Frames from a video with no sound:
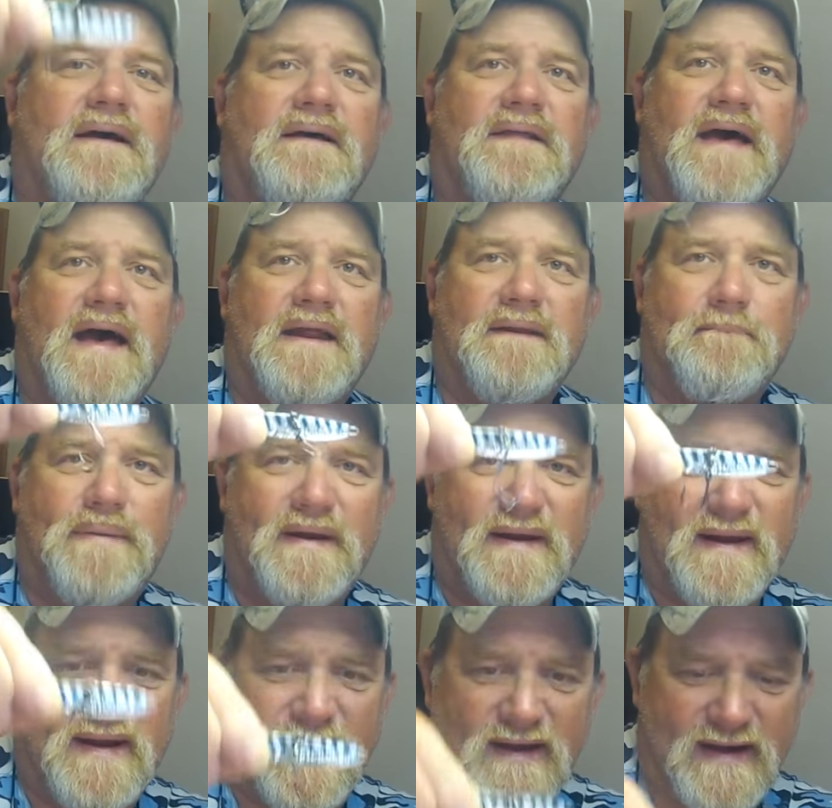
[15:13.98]
that
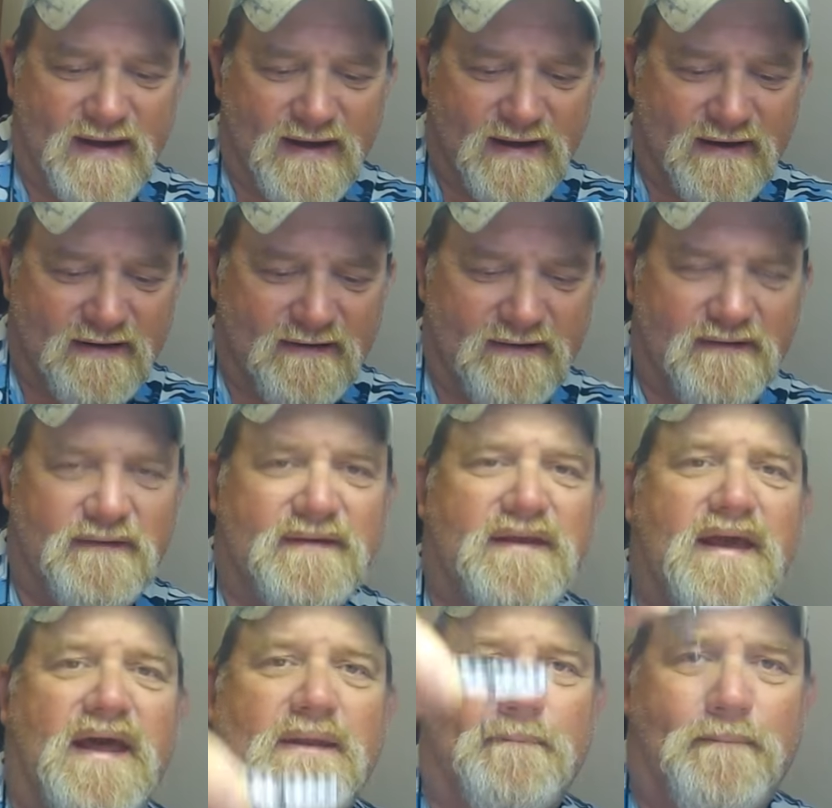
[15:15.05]
kind
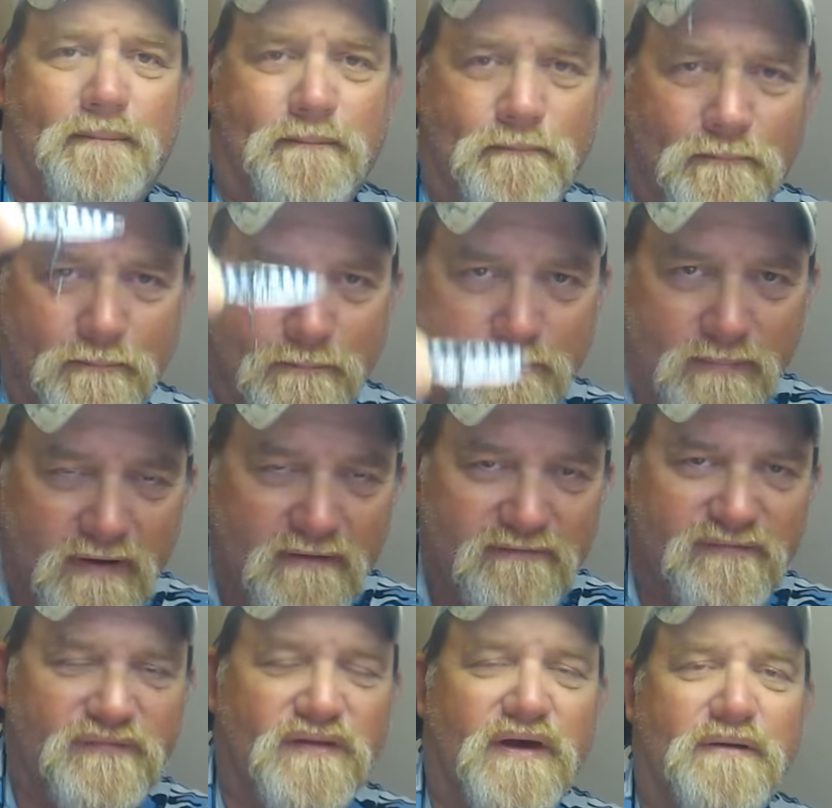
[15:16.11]
of
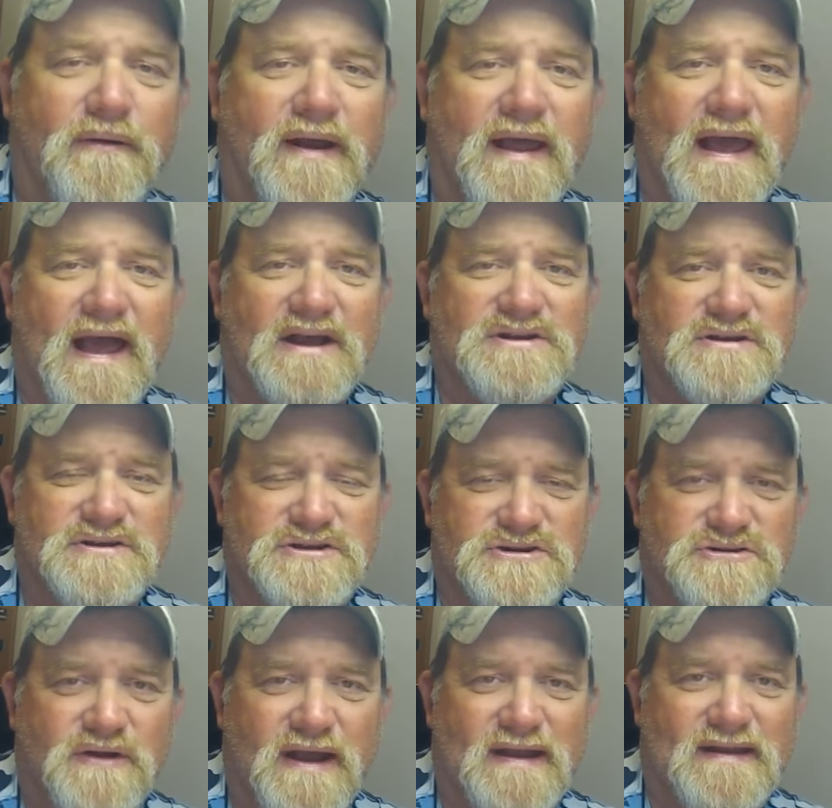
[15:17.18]
fluttering action
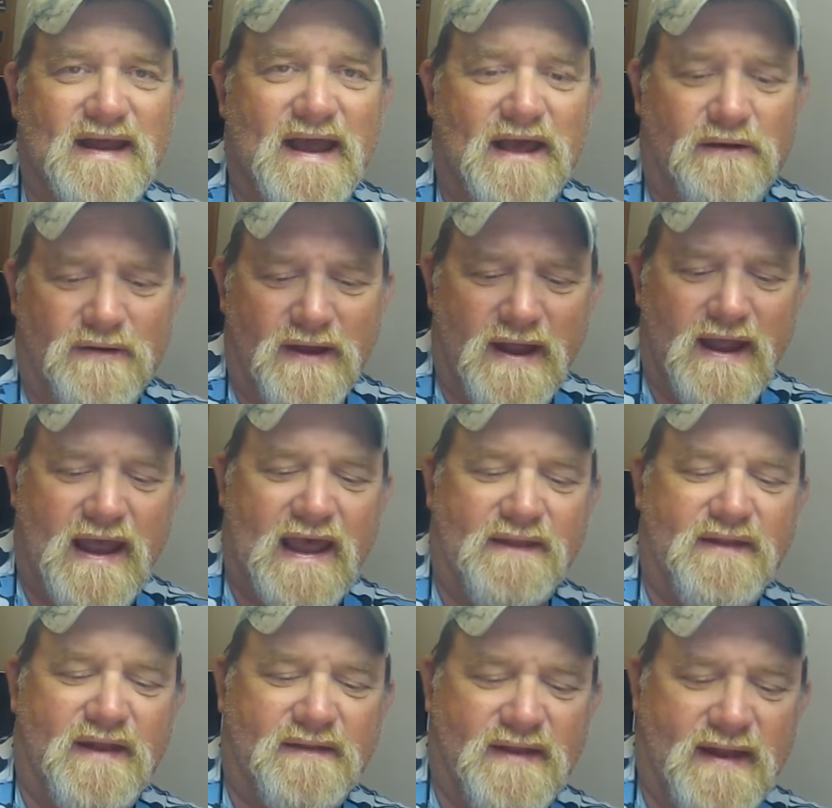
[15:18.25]
straight down, and
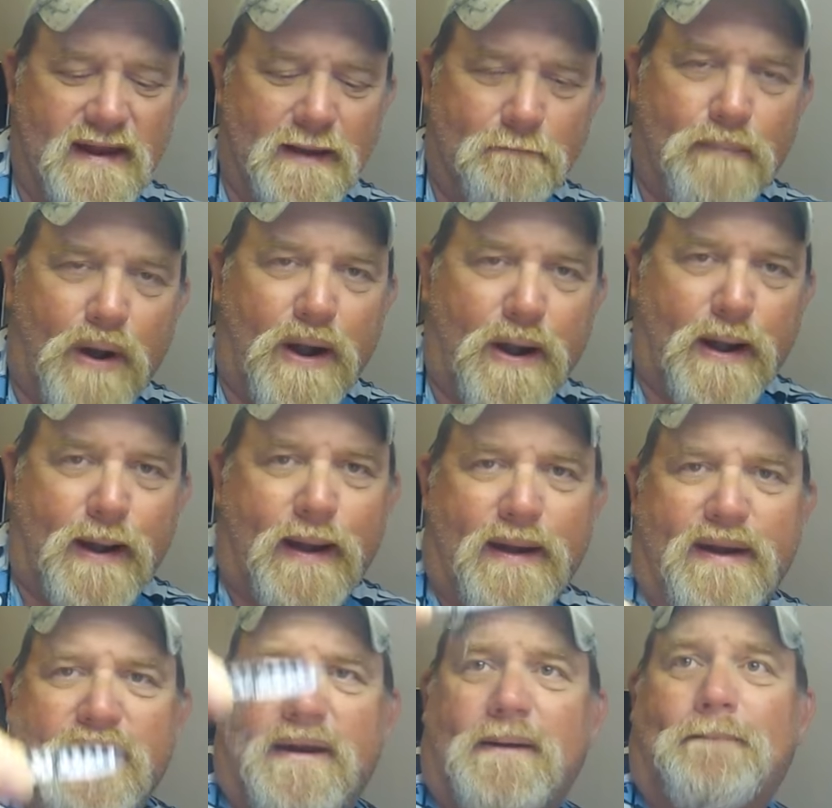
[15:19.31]
then the
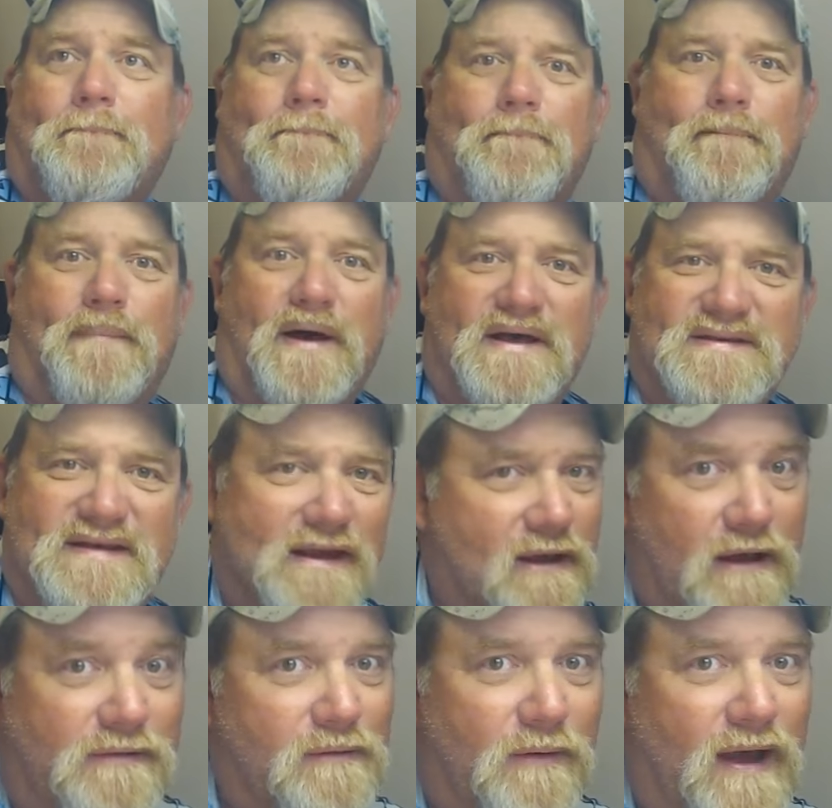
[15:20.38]
buzzing
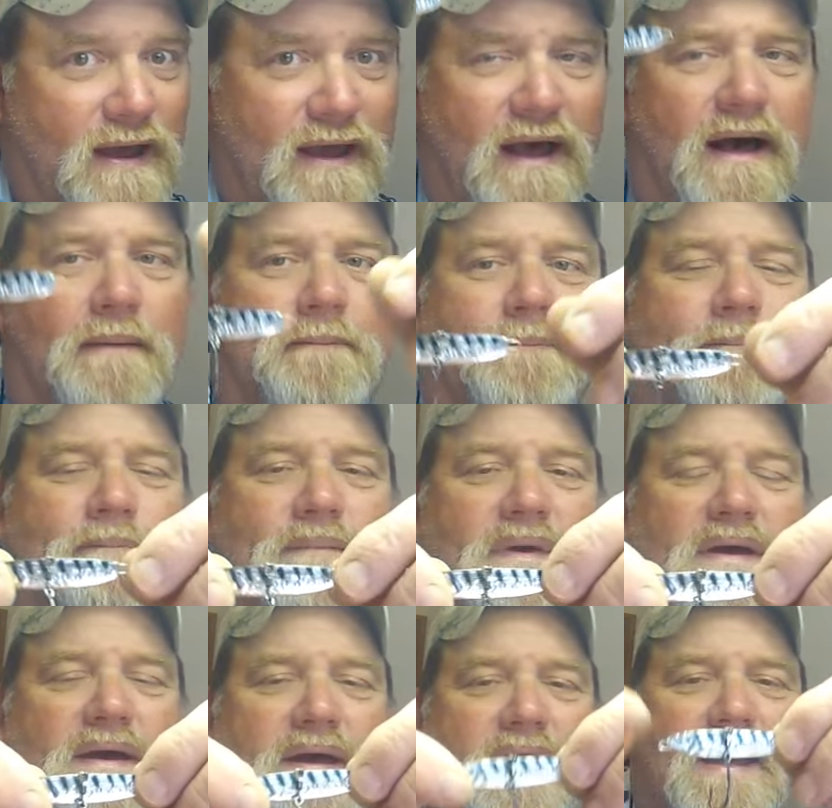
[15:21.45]
on the way up.
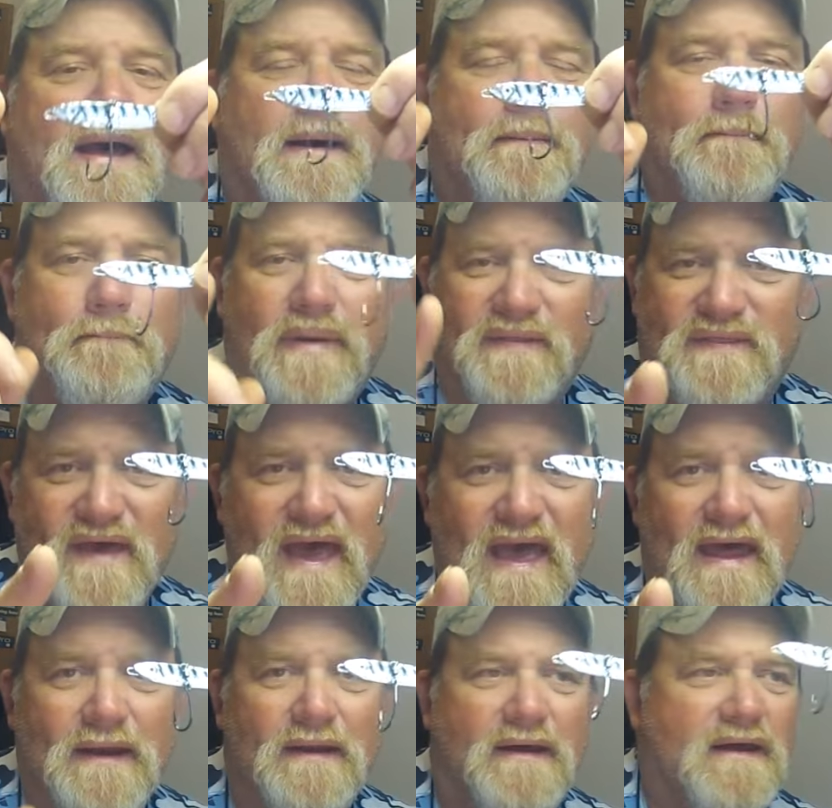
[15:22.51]
But
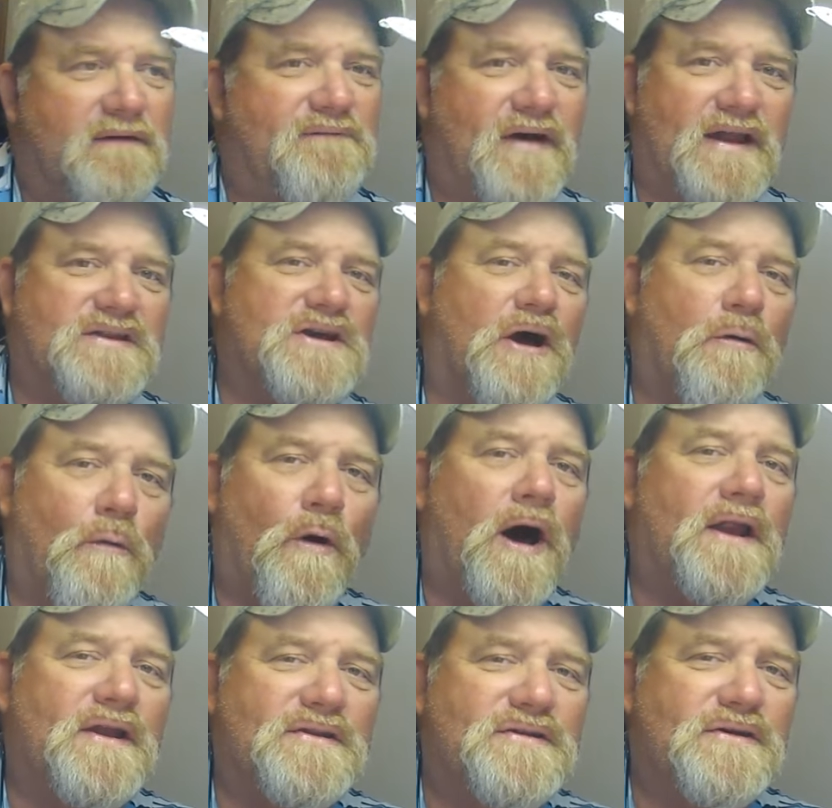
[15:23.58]
then, if I don't
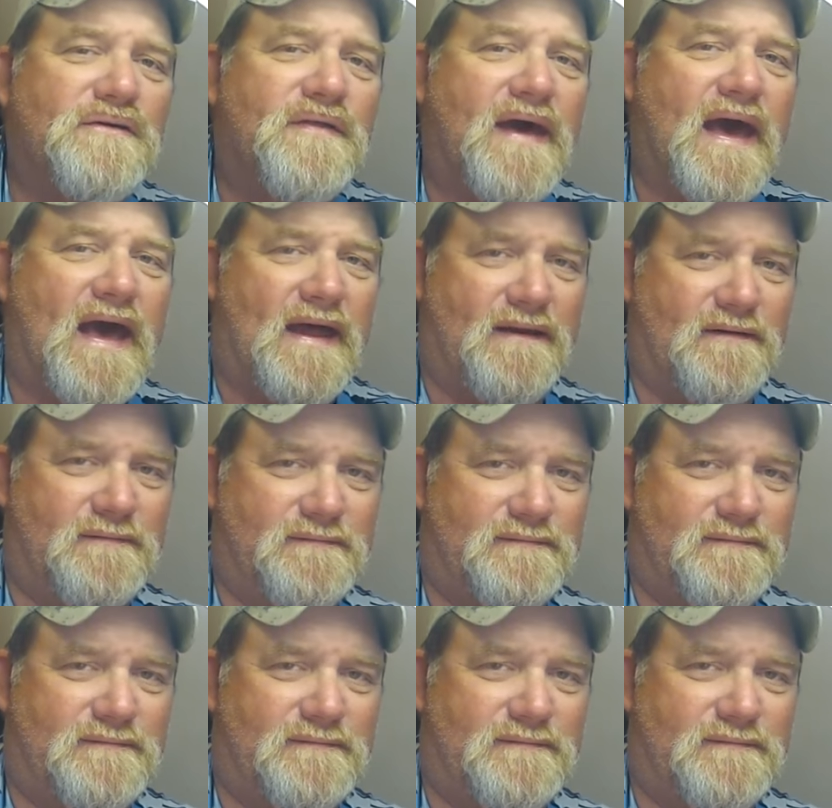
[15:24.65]
want to do that,